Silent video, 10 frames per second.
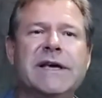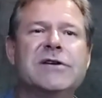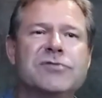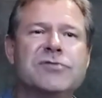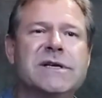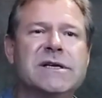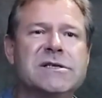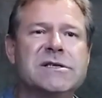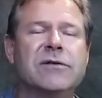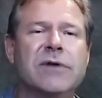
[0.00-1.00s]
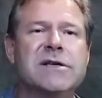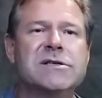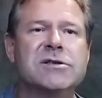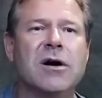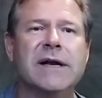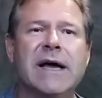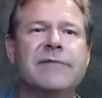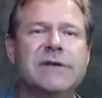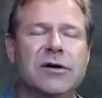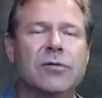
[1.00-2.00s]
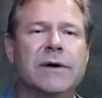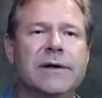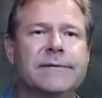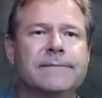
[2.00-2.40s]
interesting to sit and write a song and have dinner with.